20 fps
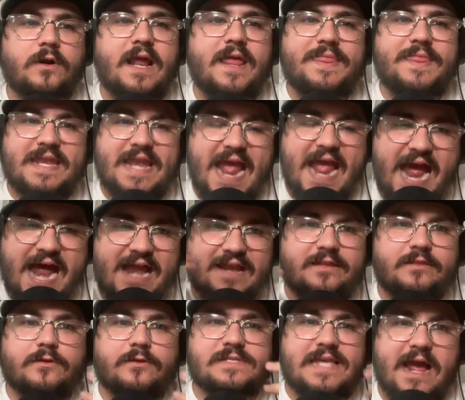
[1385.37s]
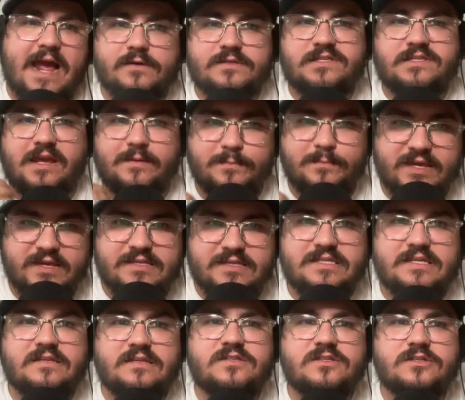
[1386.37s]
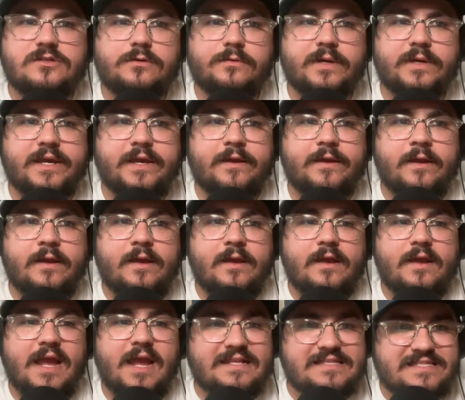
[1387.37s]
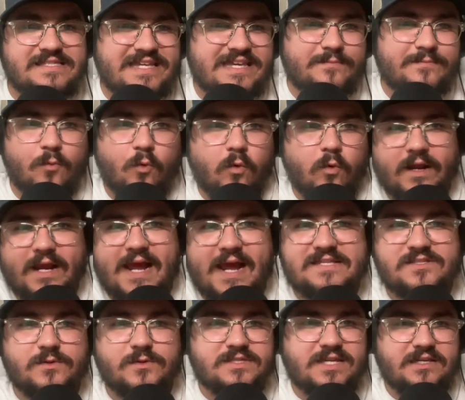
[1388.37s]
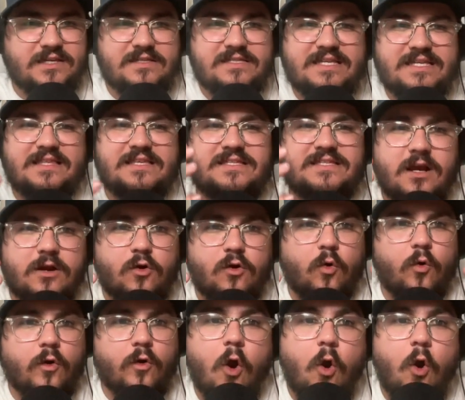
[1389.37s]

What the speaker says: and then adding those outside pieces to it and seeing more guys. So it's like you see this young core.